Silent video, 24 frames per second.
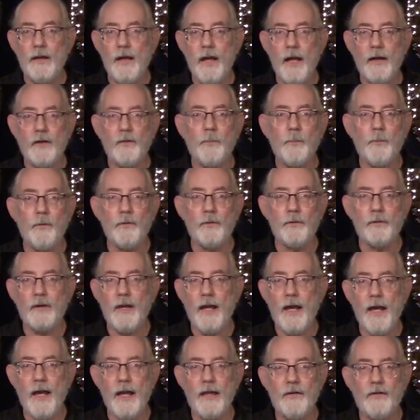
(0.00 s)
expert
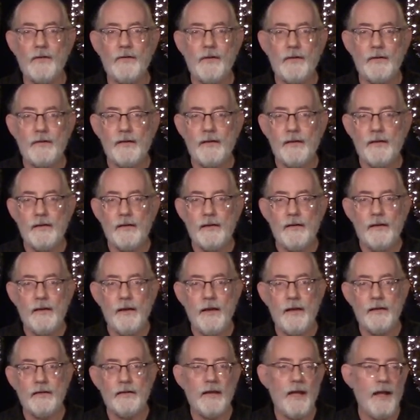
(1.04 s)
guys
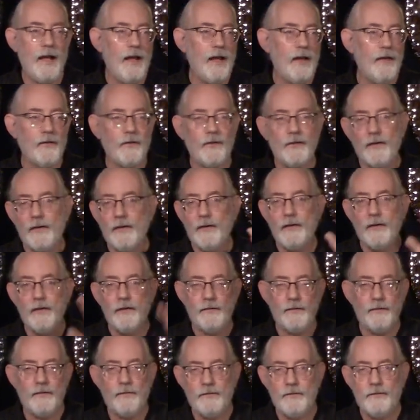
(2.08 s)
and gals
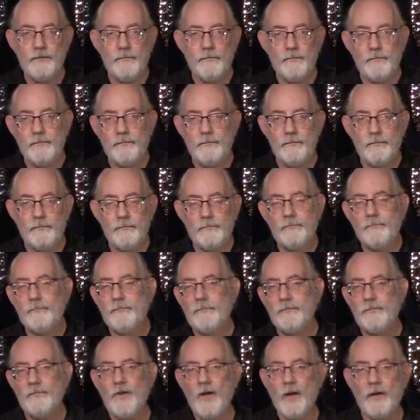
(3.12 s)

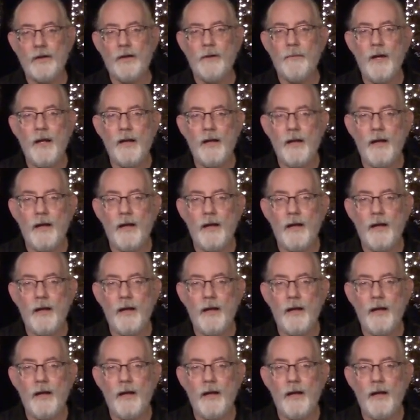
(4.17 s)
talking about